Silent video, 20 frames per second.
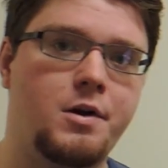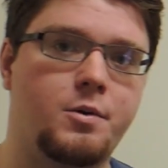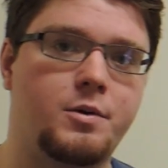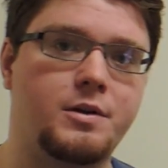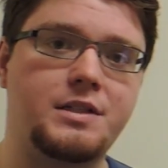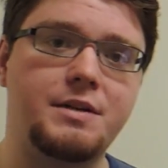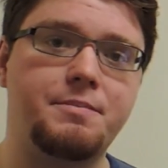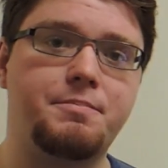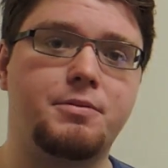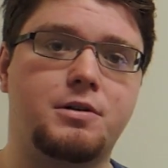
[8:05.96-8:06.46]

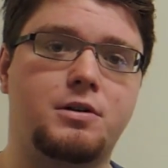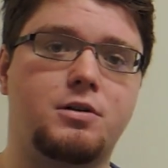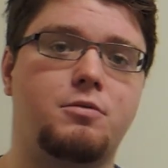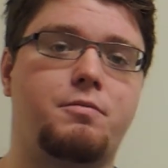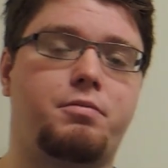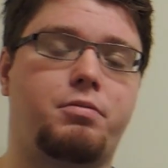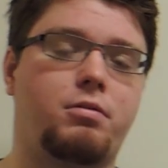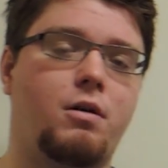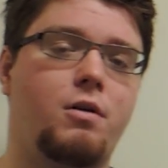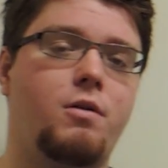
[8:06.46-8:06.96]

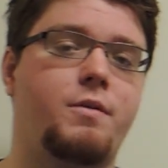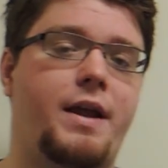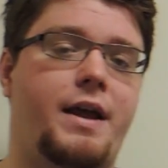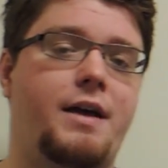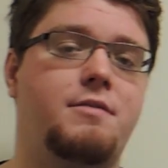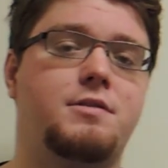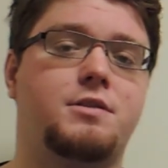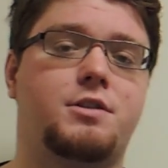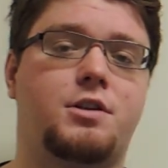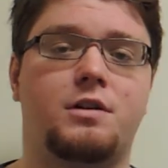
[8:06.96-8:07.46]
Reciprocal
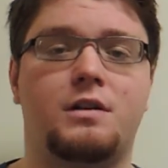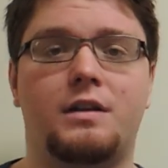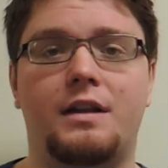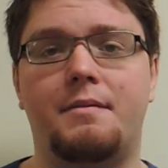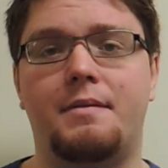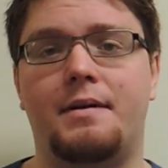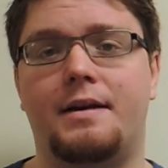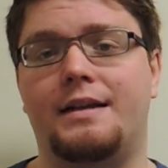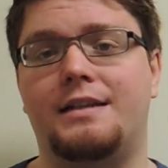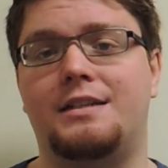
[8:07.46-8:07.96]
pronouns are
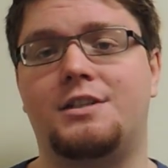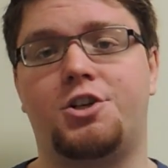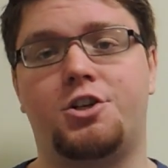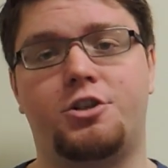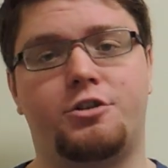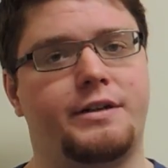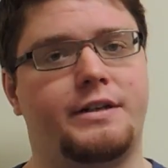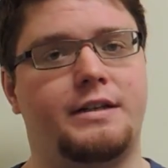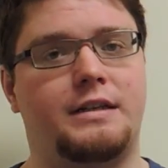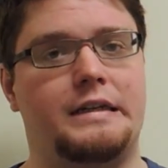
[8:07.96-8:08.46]
limited
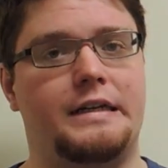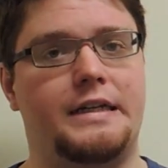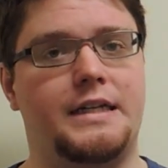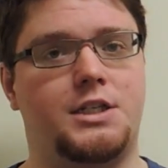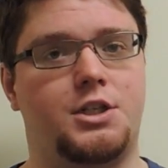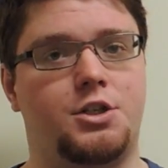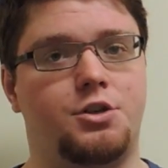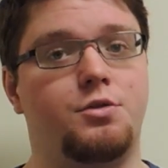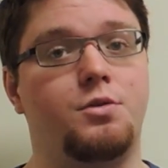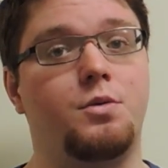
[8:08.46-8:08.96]
strictly
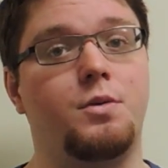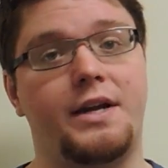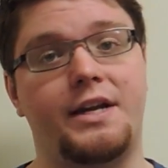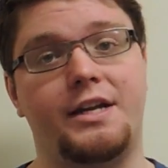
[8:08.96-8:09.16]
to